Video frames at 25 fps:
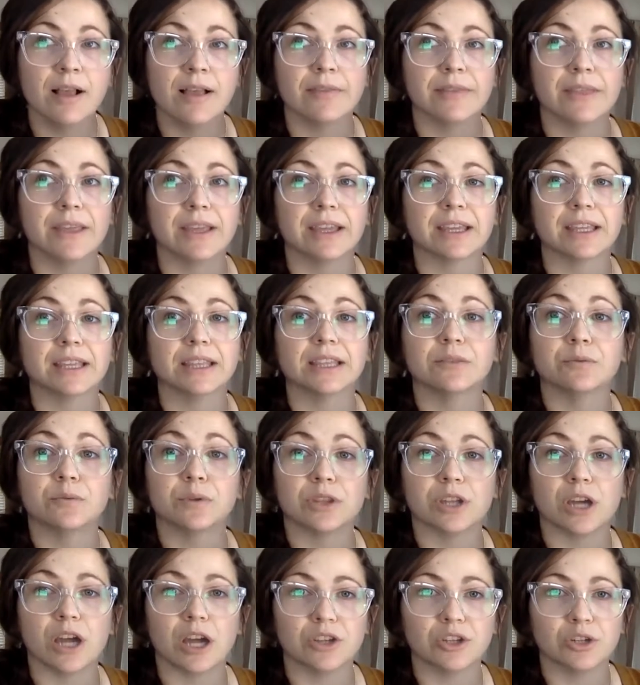They can live
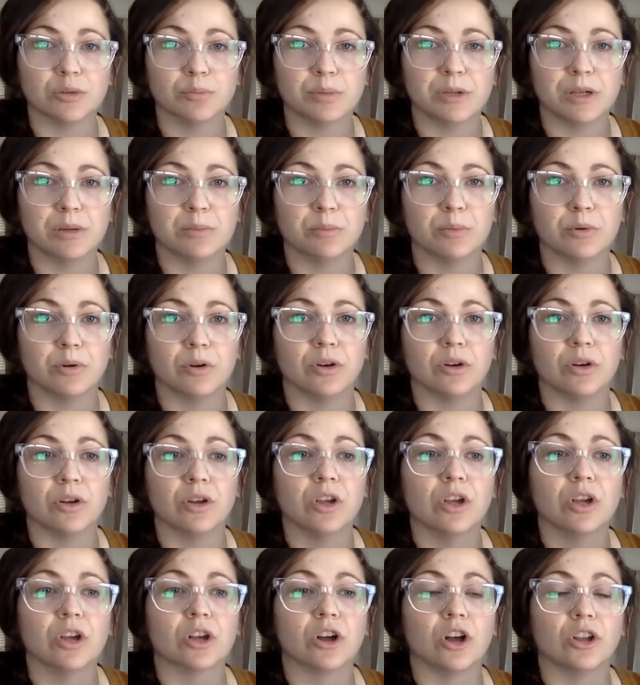with other people,
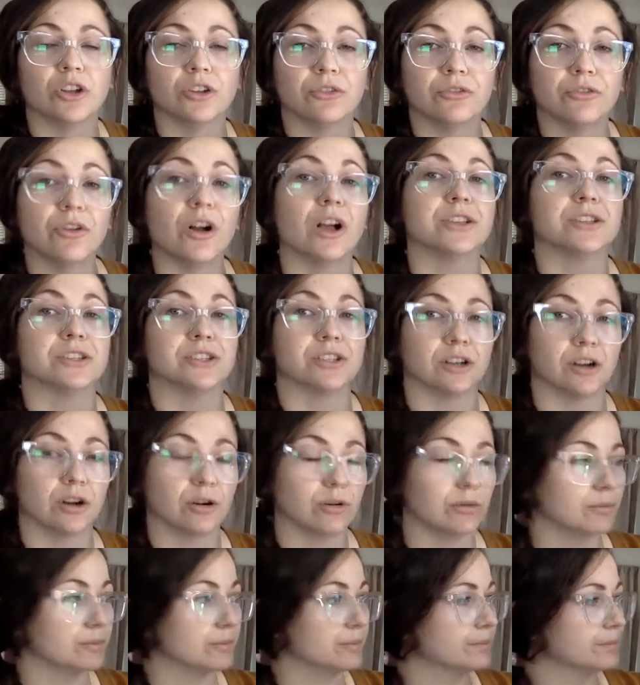called a foster
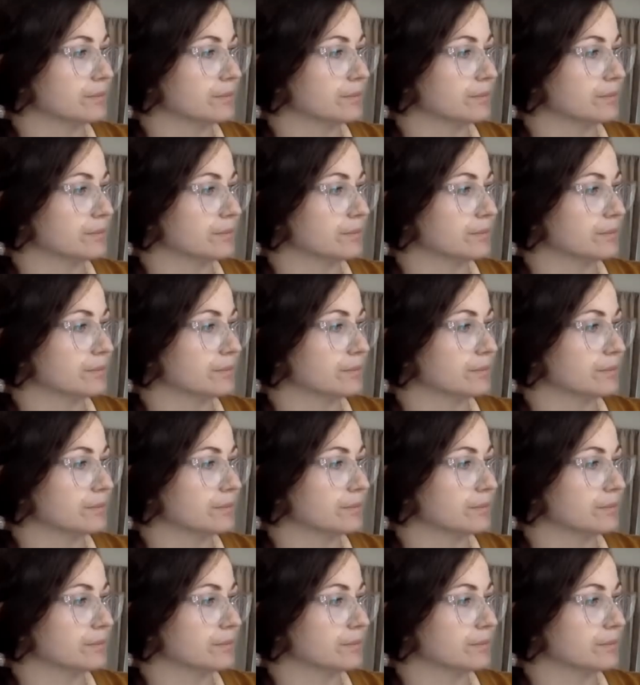home.